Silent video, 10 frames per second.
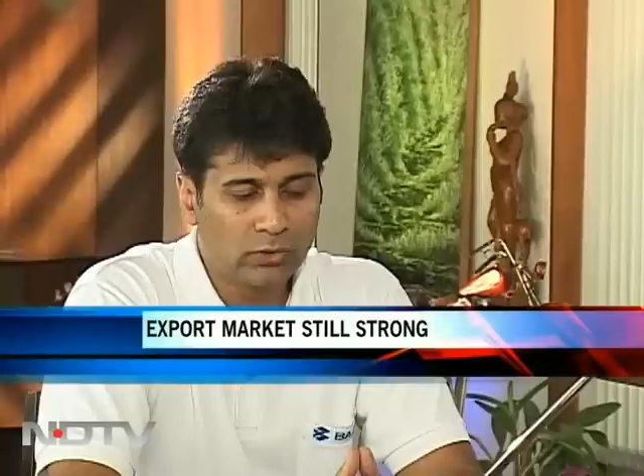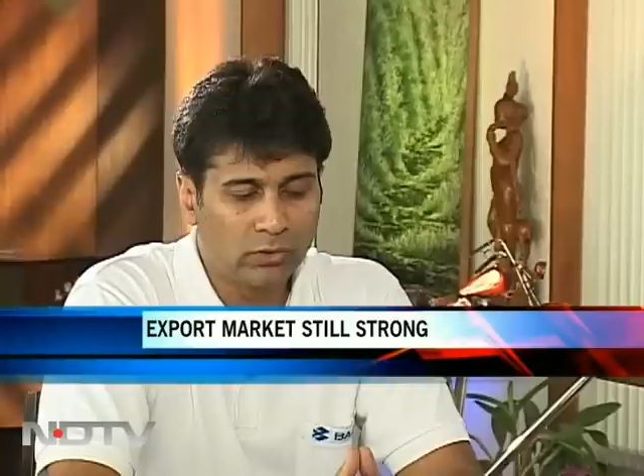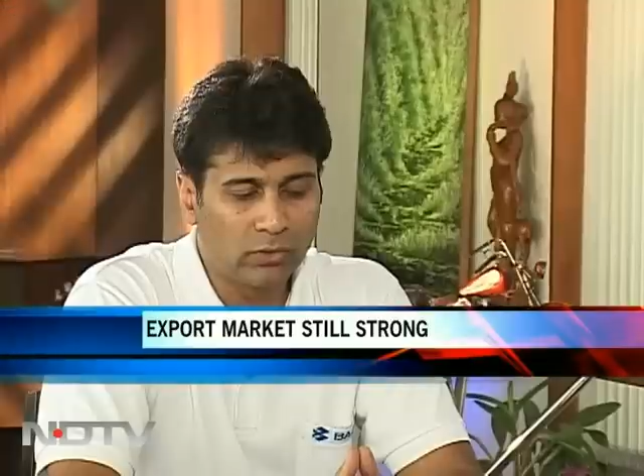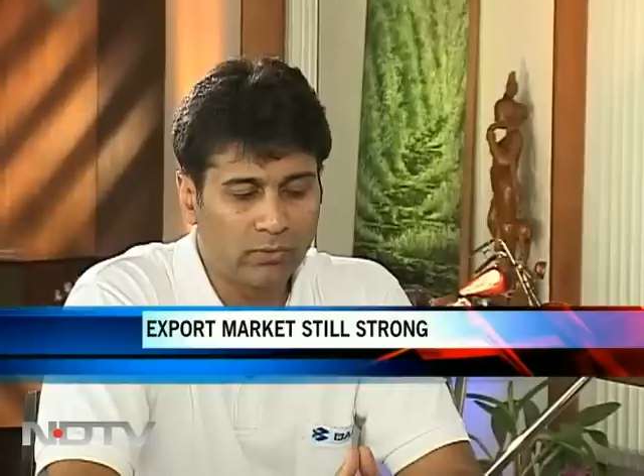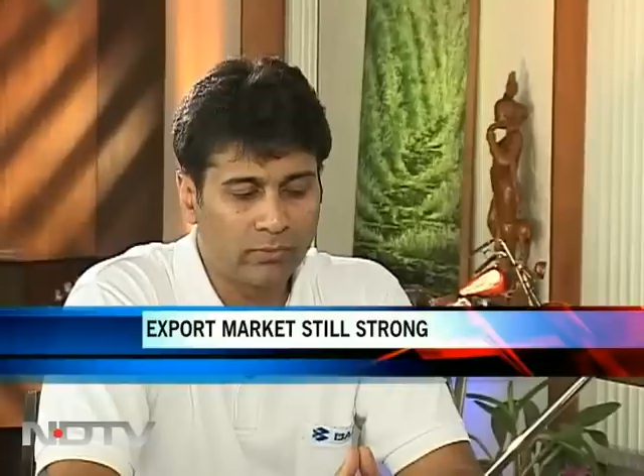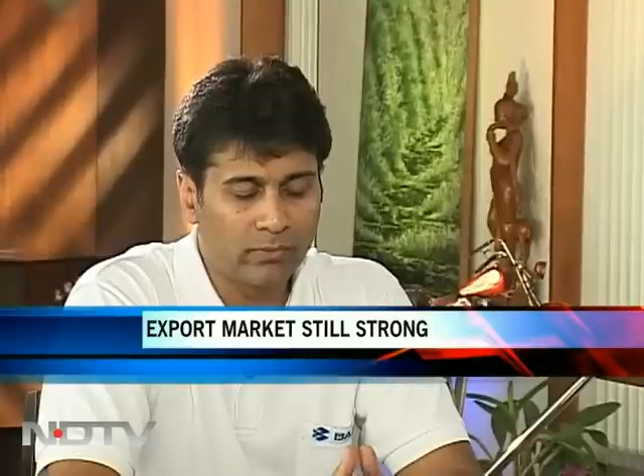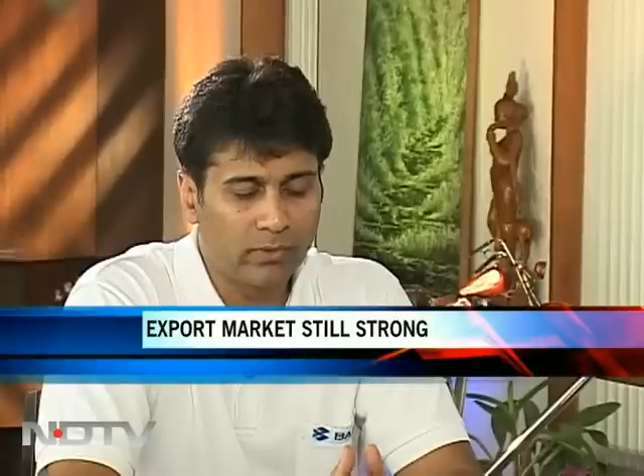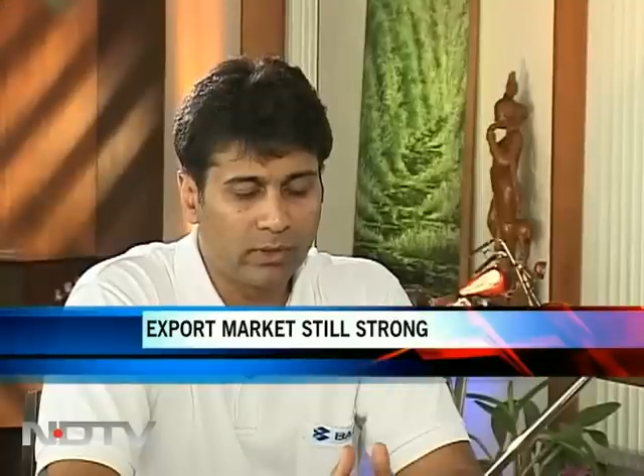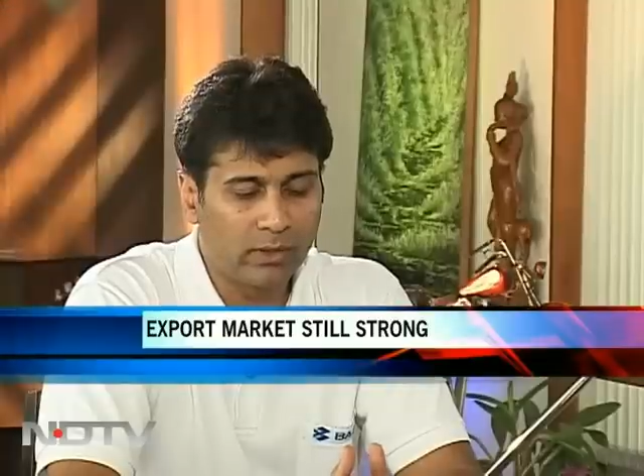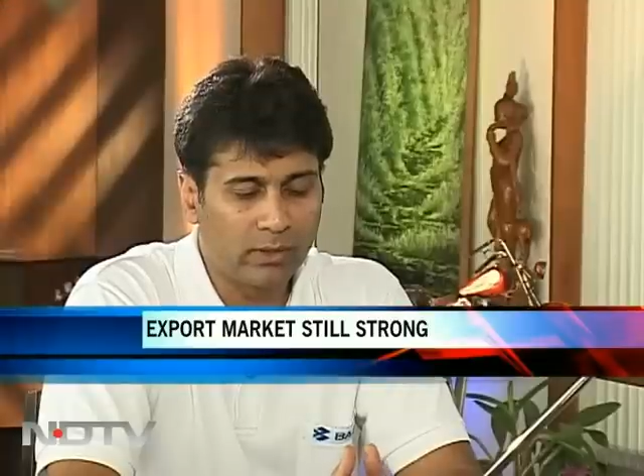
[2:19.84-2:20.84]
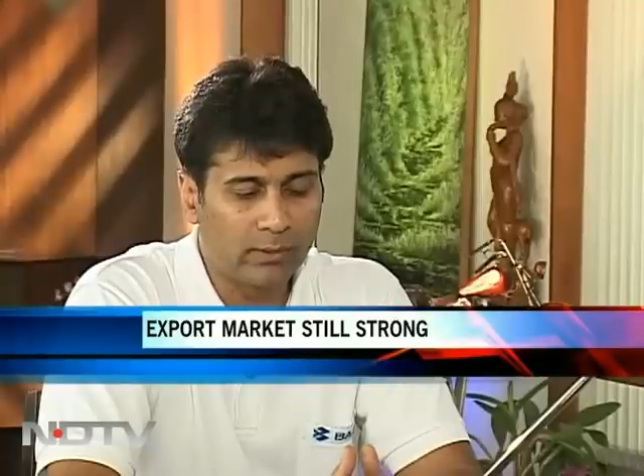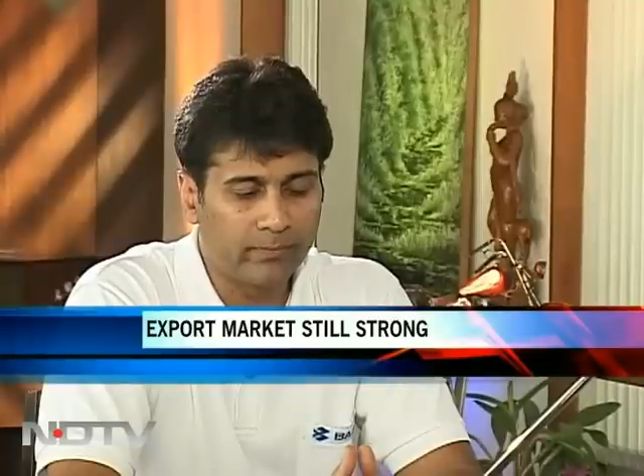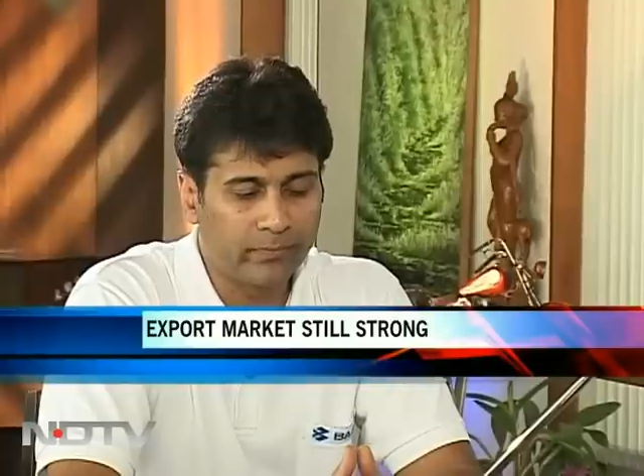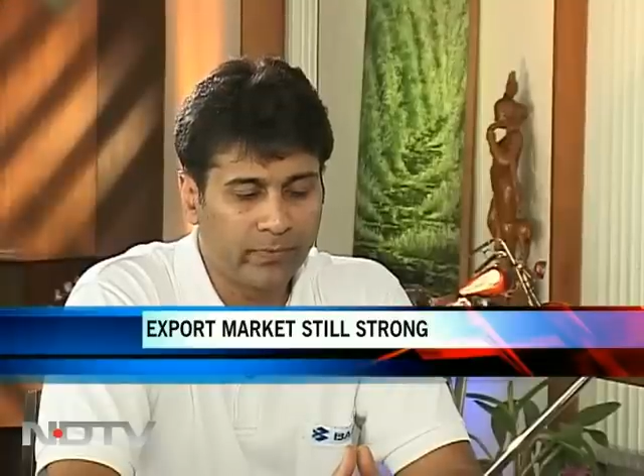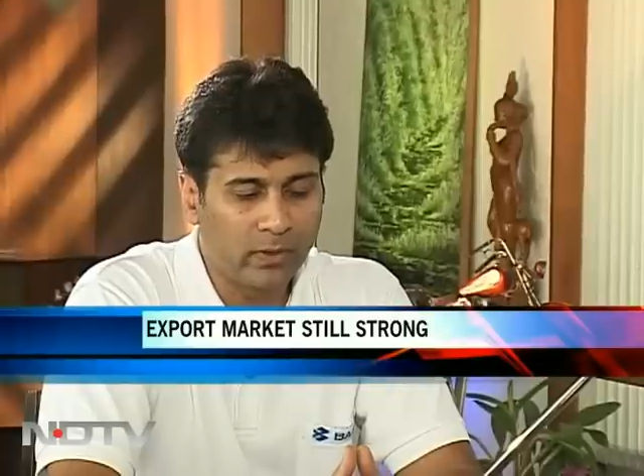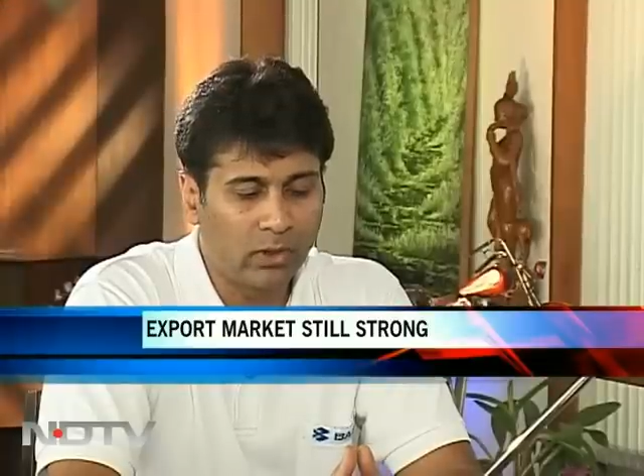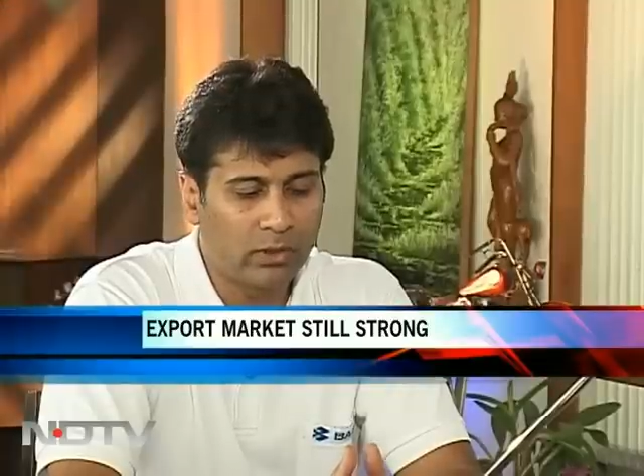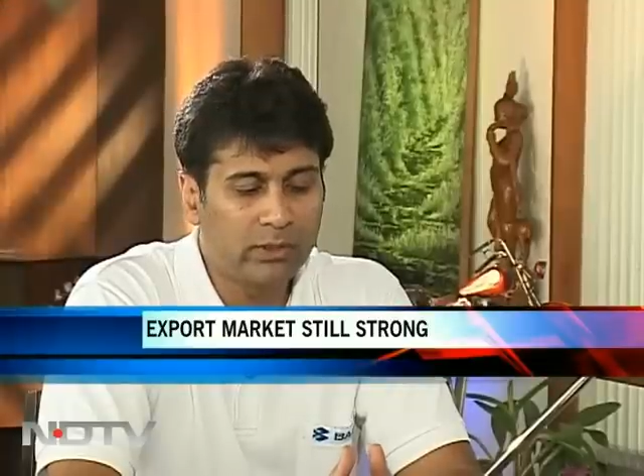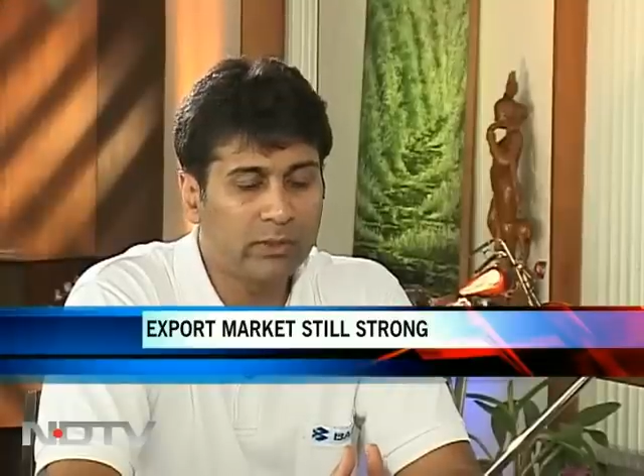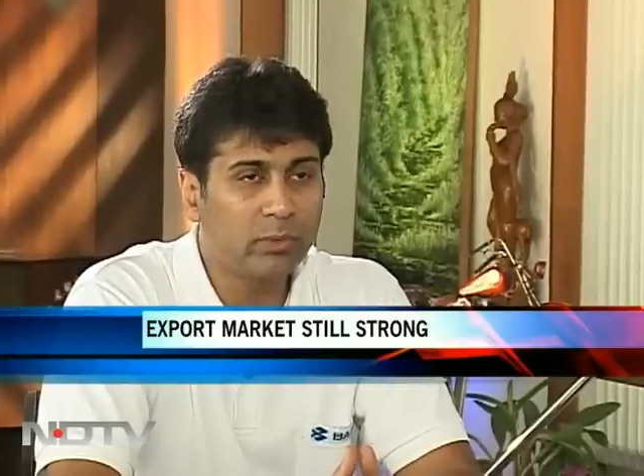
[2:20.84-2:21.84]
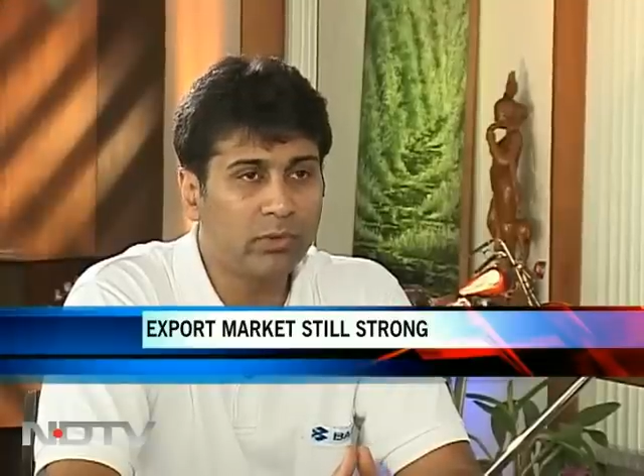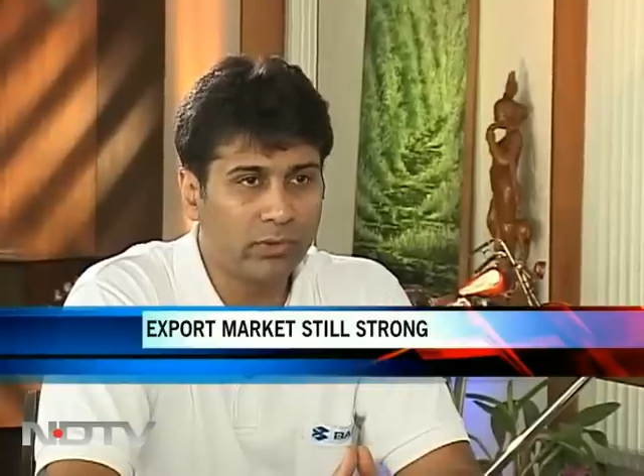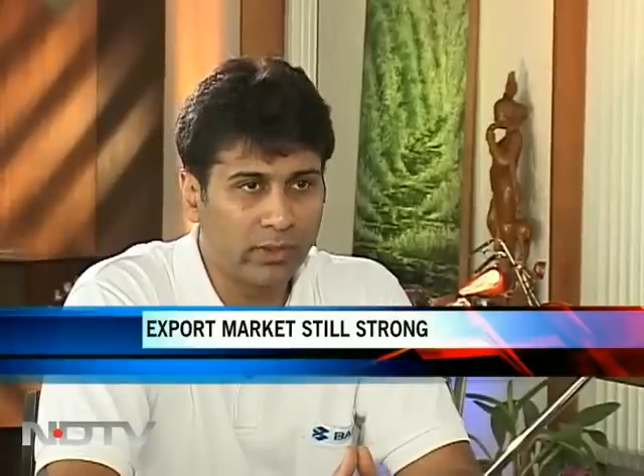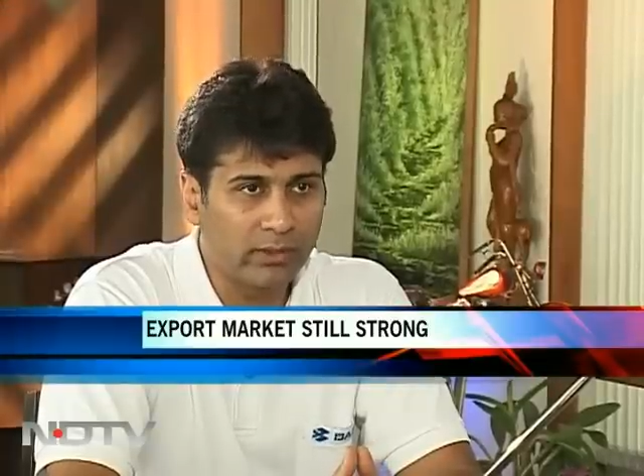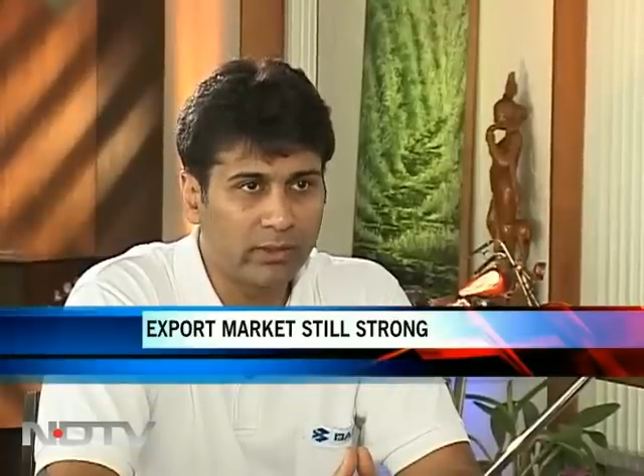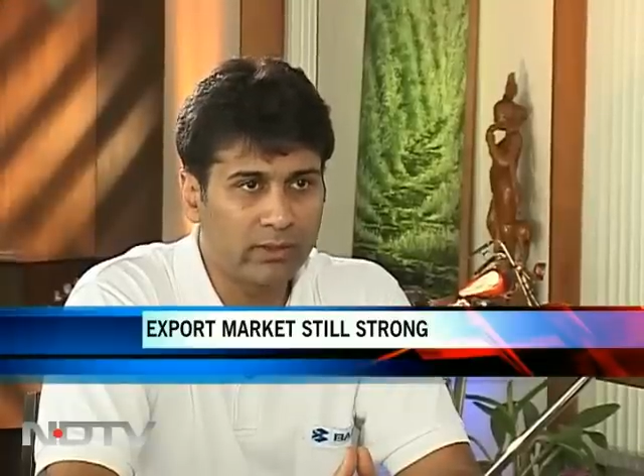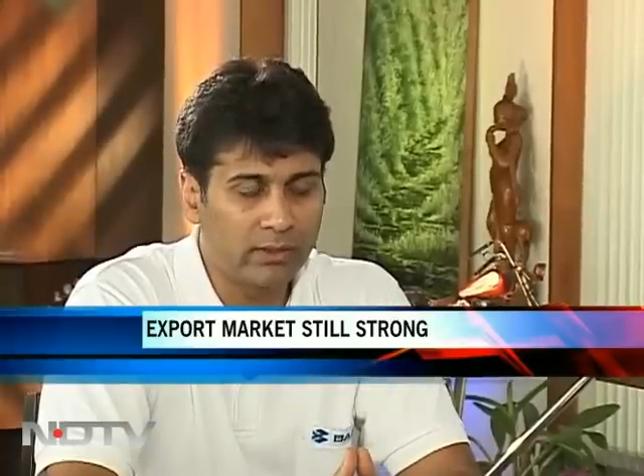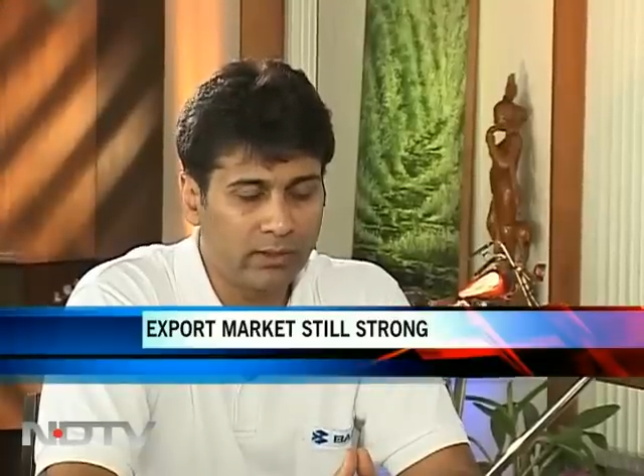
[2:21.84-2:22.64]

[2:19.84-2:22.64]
So all this put together